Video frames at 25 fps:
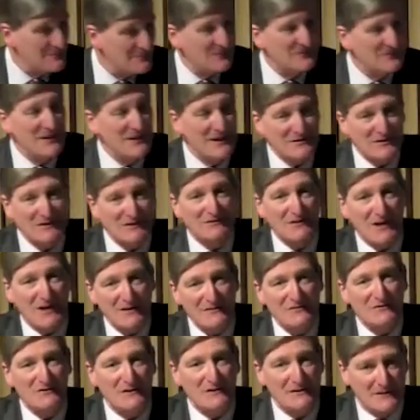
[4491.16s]
But yes, it
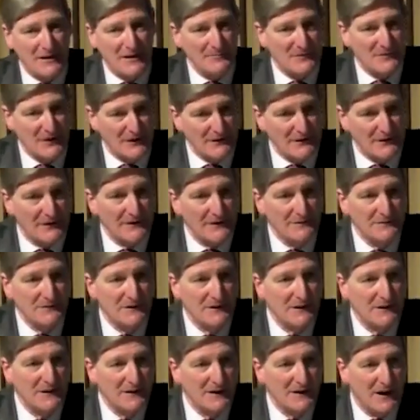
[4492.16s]
does need updating.
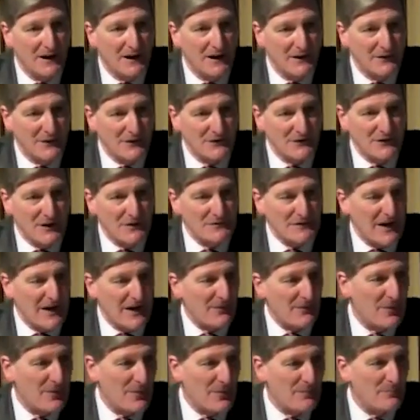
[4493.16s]
There's no
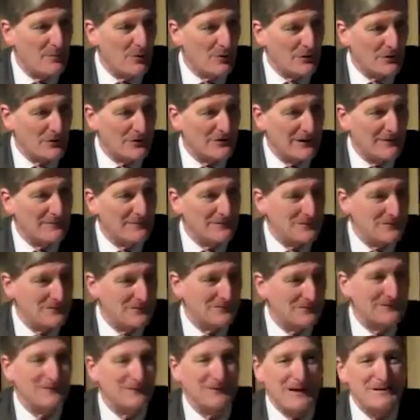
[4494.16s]
doubt that the book, I
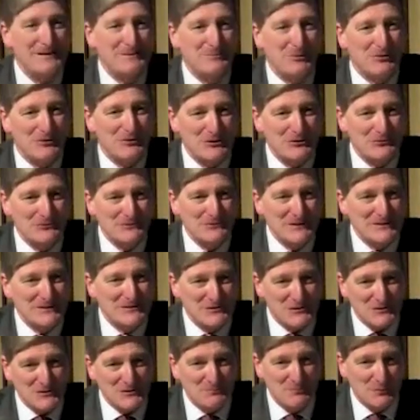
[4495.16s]
mean, anybody who
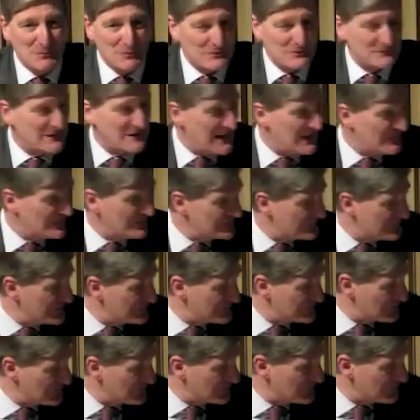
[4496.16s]
reads this book now, it
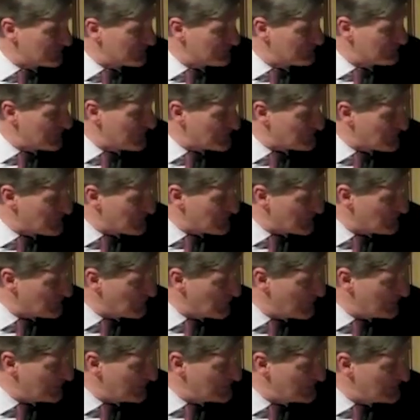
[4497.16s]
sort of must be
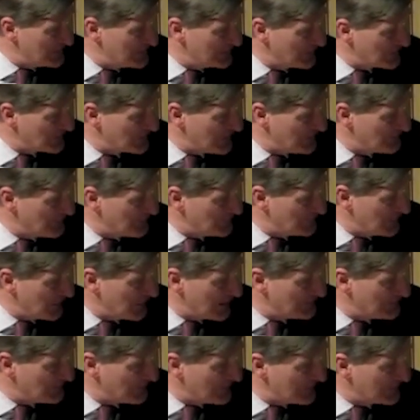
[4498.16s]
somewhere in the Inner Temple
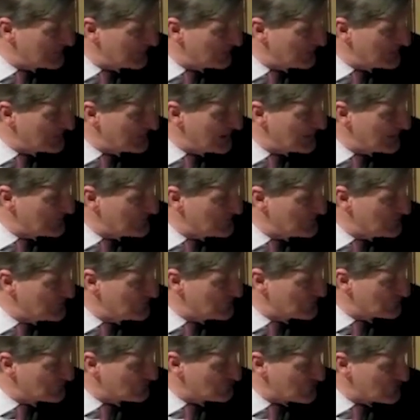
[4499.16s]
Library the
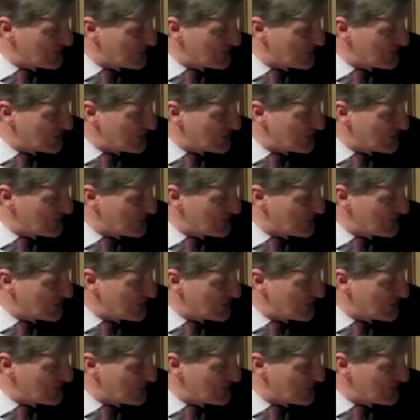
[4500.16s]
unused